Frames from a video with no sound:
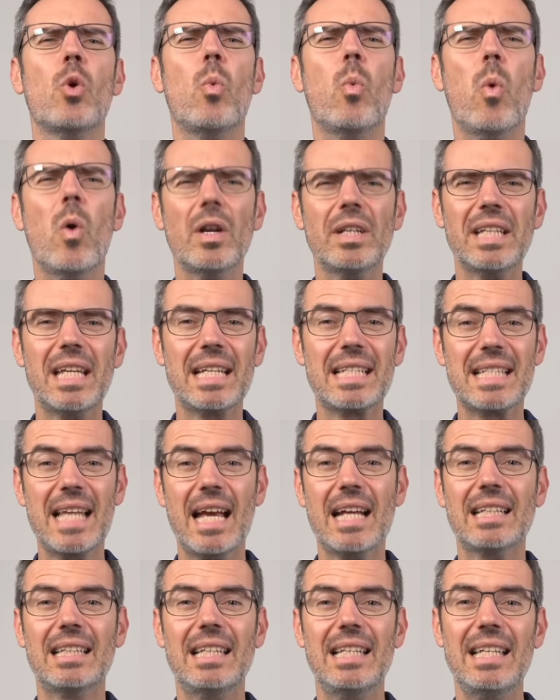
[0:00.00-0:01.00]
what
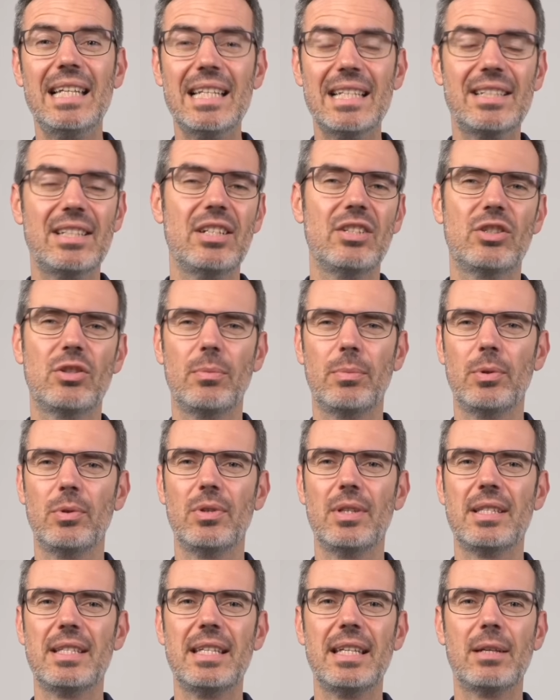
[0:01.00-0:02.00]
exactly is
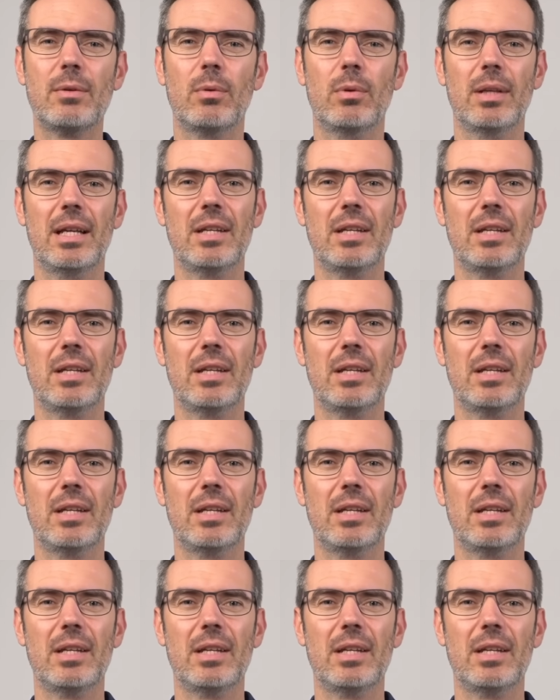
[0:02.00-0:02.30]
distributed SQL